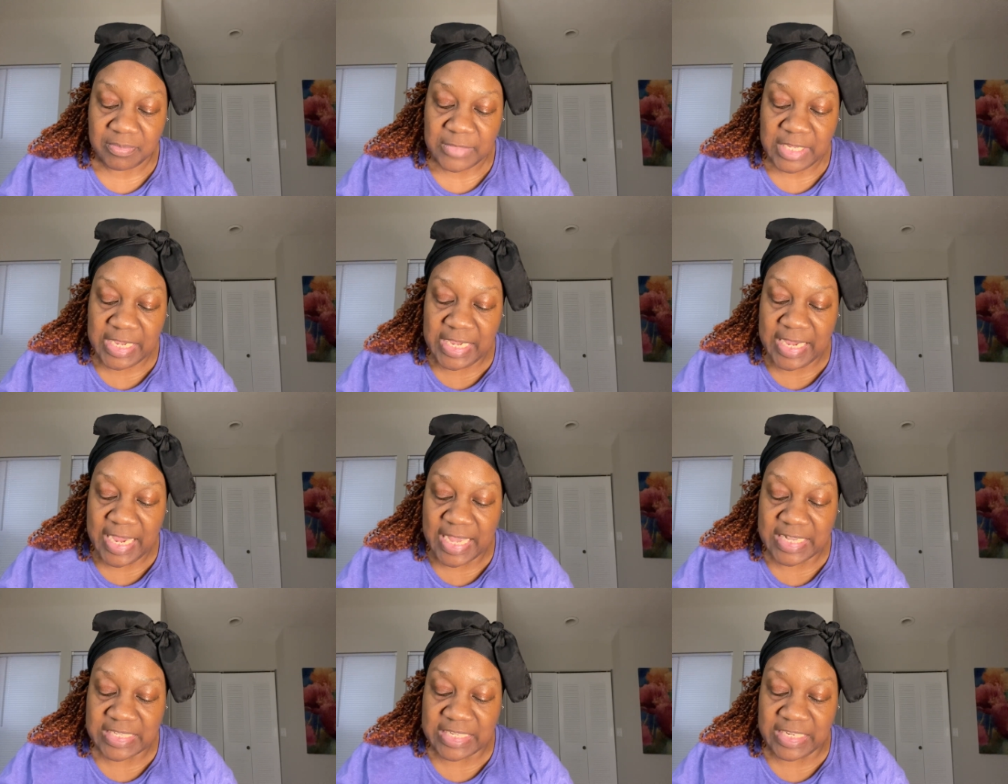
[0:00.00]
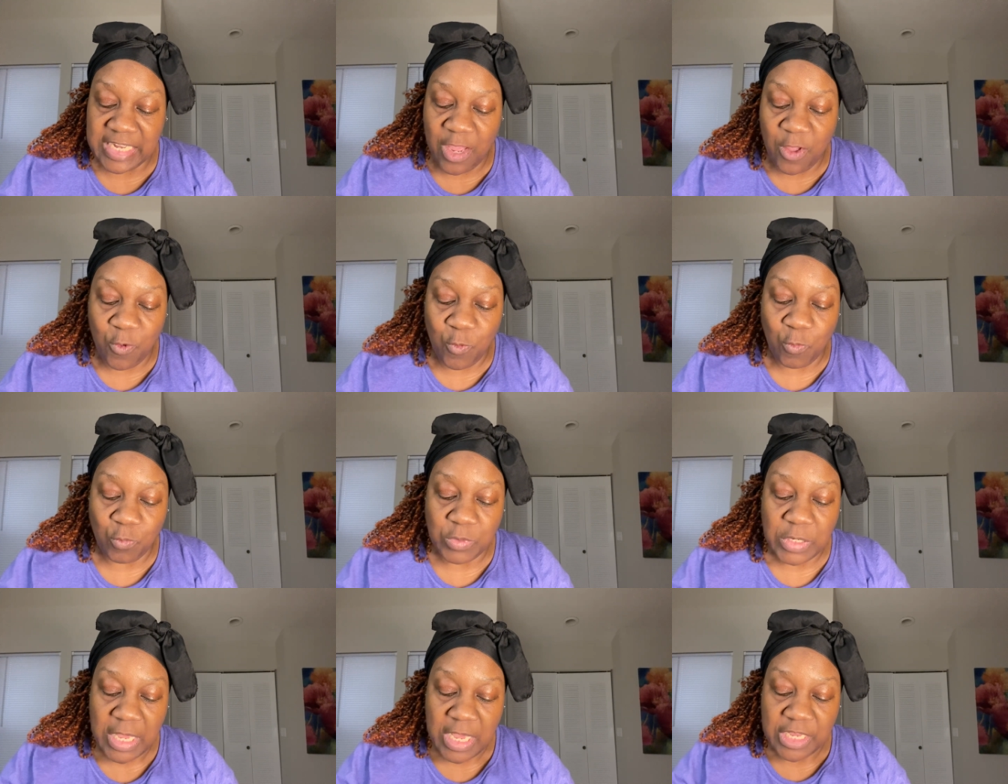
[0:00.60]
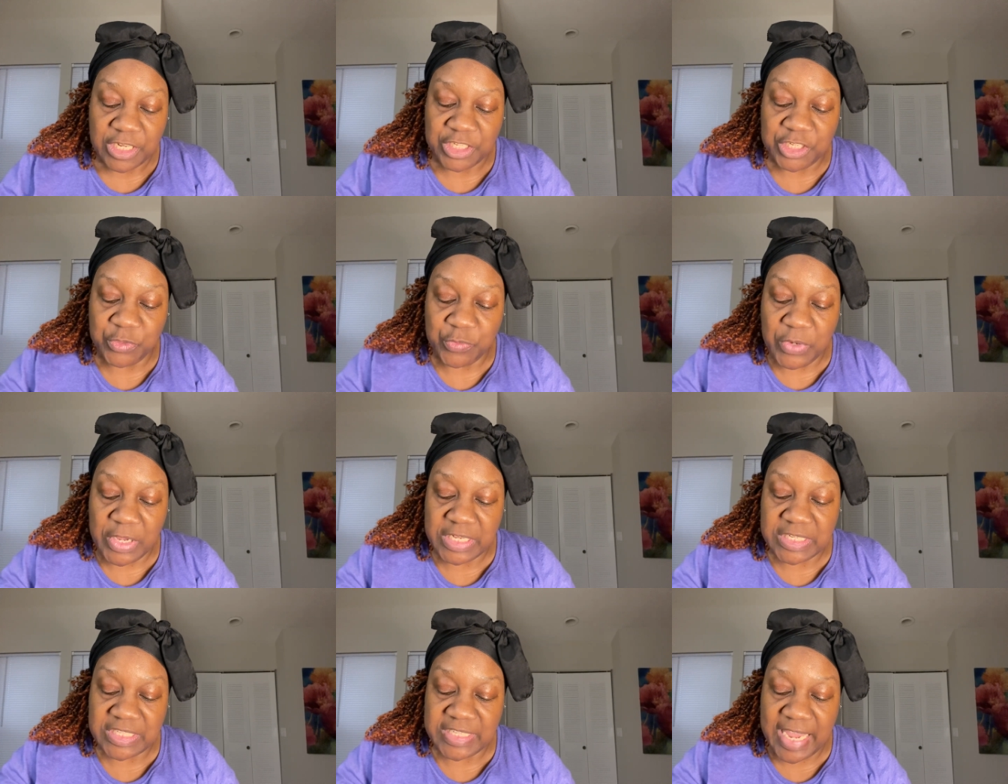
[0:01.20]
he has loaned to
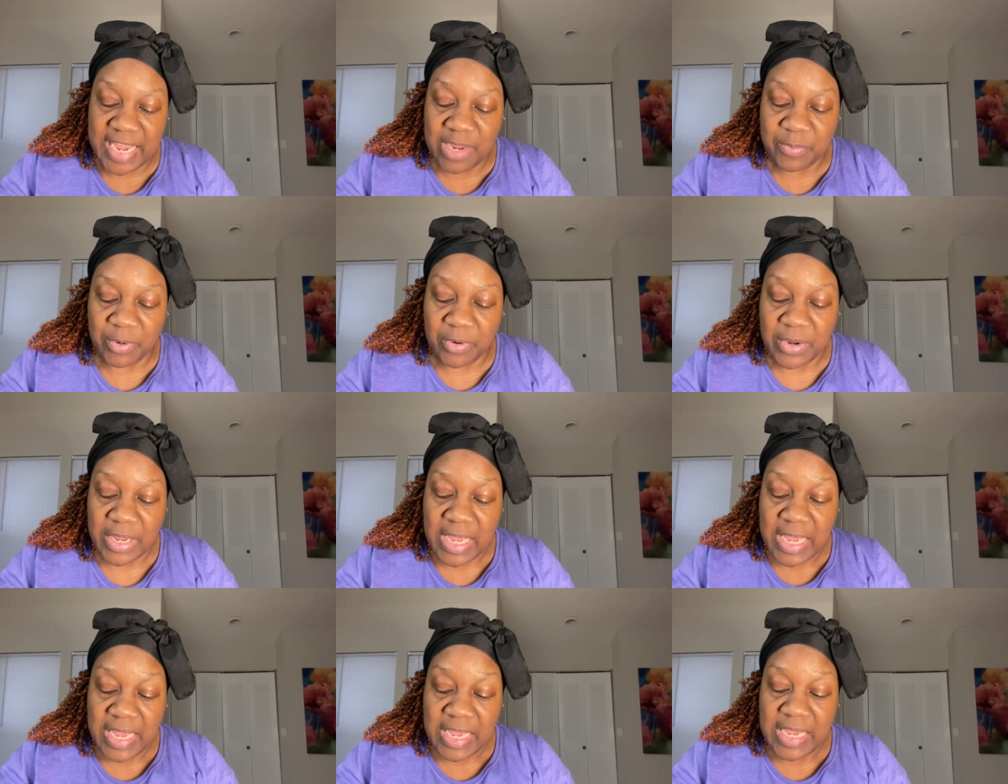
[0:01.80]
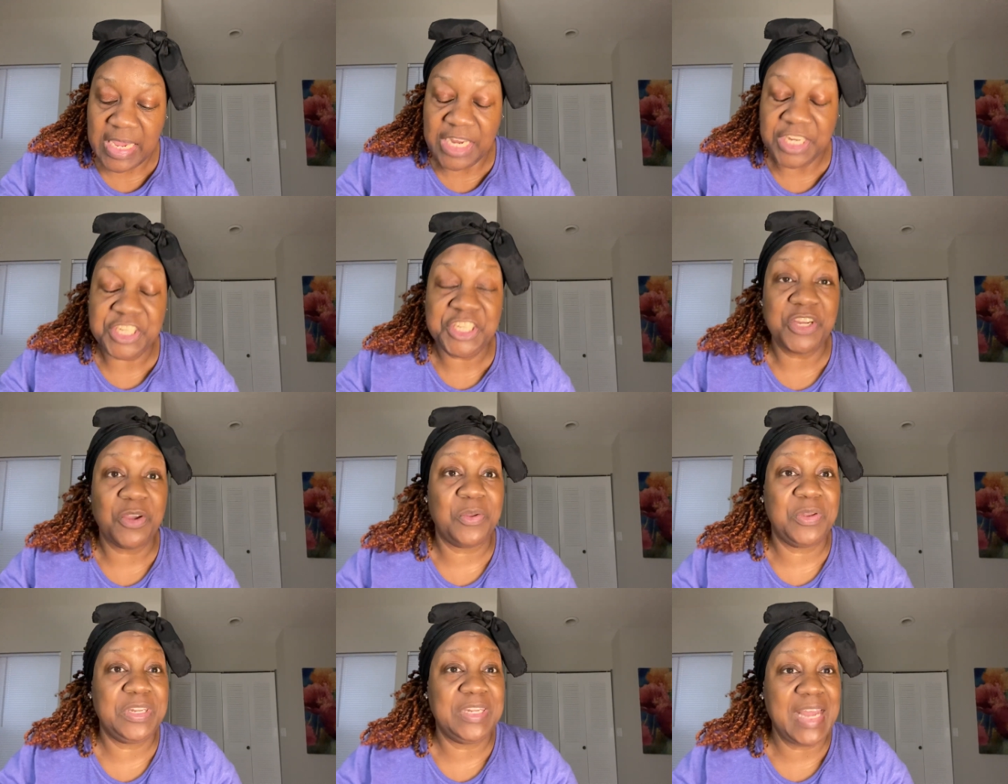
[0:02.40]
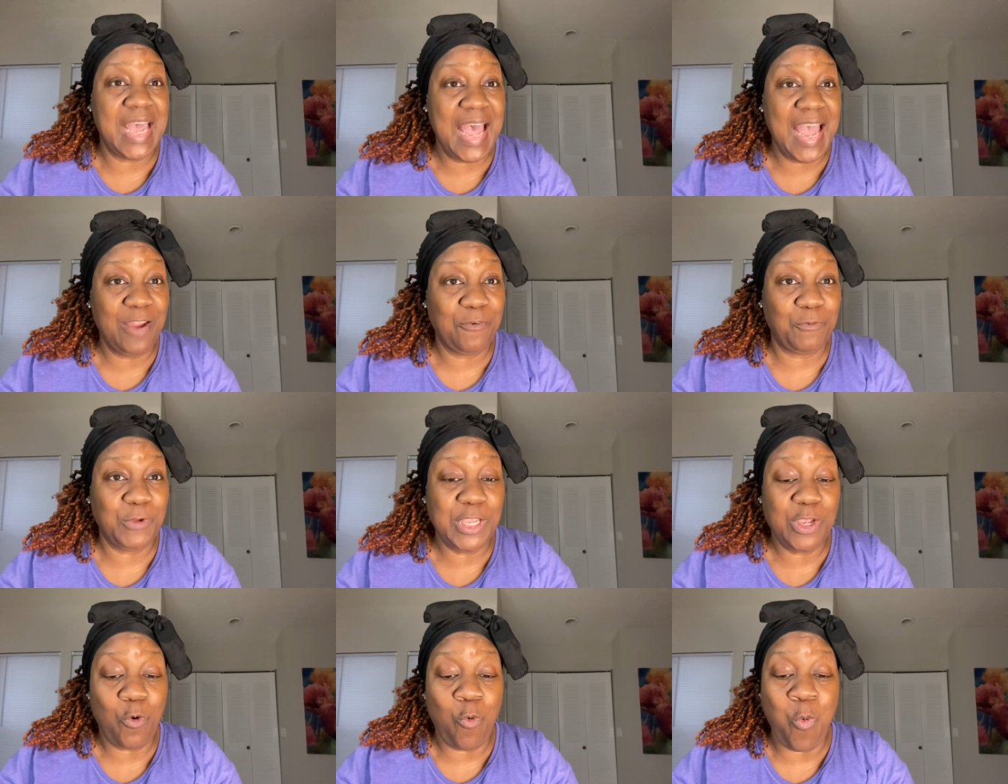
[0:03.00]
his neighbor. He shall not
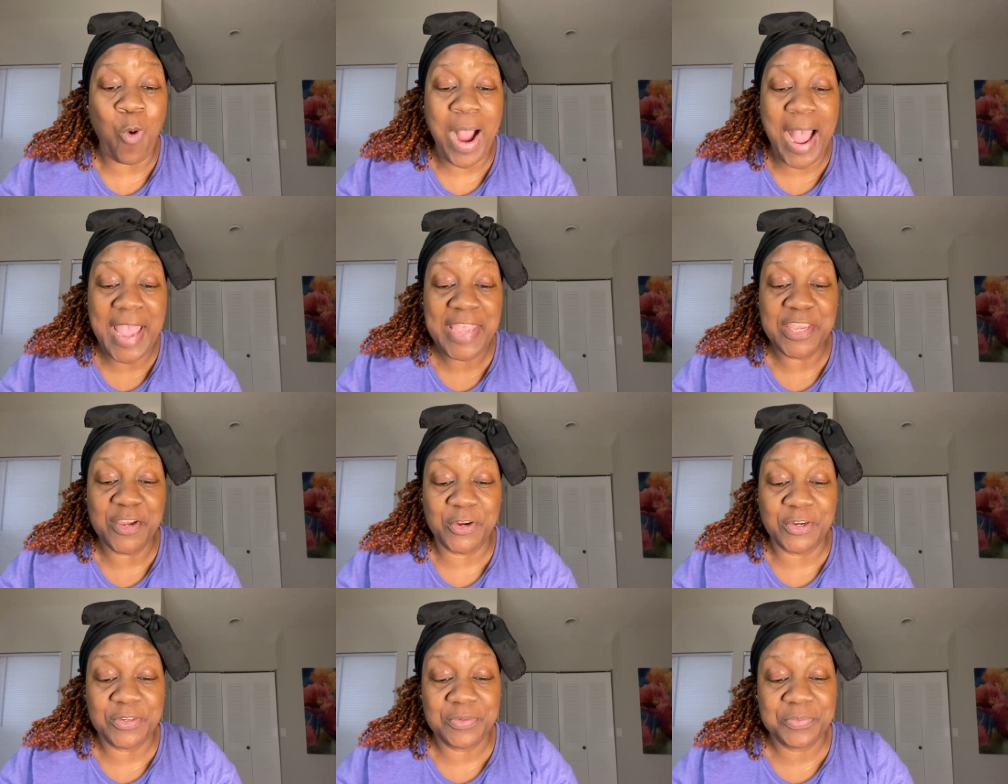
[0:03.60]
require